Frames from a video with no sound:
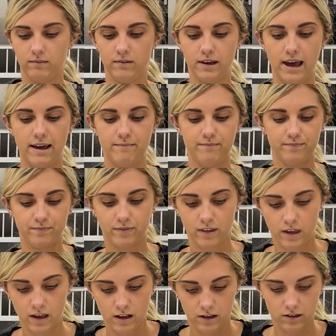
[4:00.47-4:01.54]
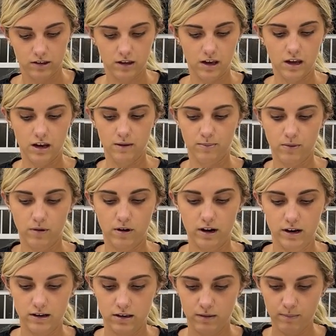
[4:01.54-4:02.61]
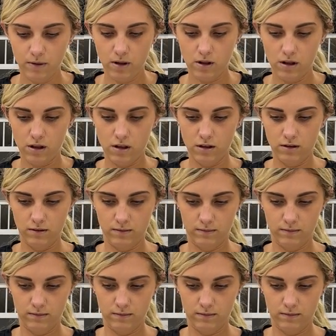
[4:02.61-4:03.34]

Okay, so then you pour it into the bowl.